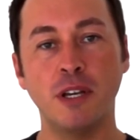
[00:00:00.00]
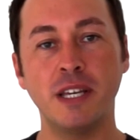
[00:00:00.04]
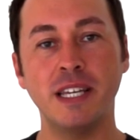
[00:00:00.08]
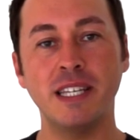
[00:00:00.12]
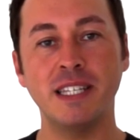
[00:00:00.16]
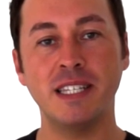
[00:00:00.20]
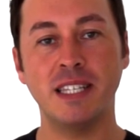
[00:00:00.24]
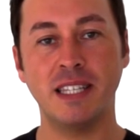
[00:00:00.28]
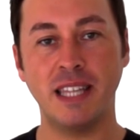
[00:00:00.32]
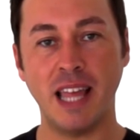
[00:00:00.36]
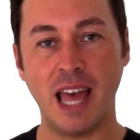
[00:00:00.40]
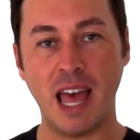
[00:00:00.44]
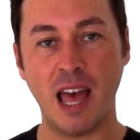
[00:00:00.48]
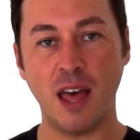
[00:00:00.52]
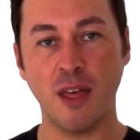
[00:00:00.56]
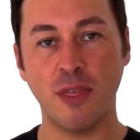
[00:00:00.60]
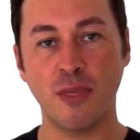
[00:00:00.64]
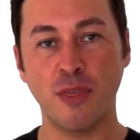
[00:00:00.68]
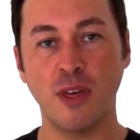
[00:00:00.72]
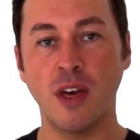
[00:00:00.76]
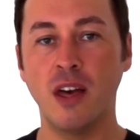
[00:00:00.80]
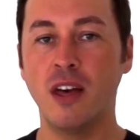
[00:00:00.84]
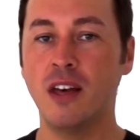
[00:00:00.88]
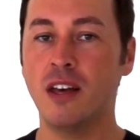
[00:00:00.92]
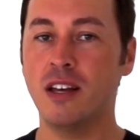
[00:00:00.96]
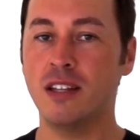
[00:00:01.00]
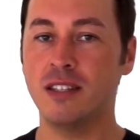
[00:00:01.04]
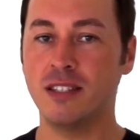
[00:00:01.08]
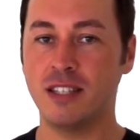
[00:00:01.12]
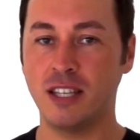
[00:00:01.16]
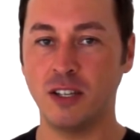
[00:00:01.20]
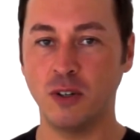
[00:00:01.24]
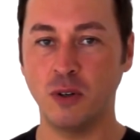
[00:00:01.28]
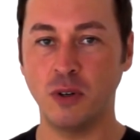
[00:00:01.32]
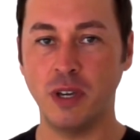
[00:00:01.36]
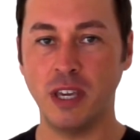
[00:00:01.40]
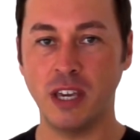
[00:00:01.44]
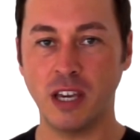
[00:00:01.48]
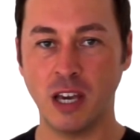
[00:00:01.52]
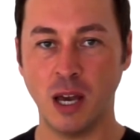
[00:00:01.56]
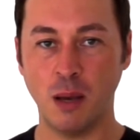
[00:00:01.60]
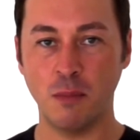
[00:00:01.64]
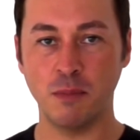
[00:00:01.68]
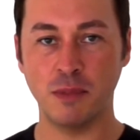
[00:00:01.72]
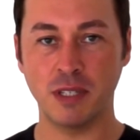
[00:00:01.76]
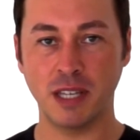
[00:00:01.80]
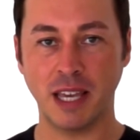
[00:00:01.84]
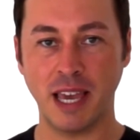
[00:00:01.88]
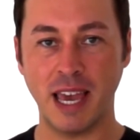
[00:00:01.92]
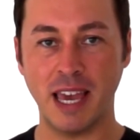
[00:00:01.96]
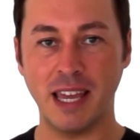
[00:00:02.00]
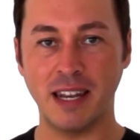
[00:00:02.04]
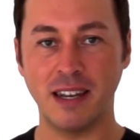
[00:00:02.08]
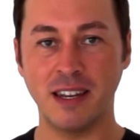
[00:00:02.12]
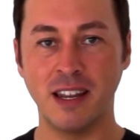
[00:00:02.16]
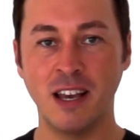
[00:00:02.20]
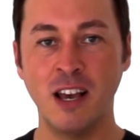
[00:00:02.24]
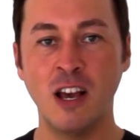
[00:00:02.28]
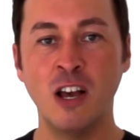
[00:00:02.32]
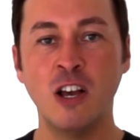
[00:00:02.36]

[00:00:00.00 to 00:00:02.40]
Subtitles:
his death until he comes again.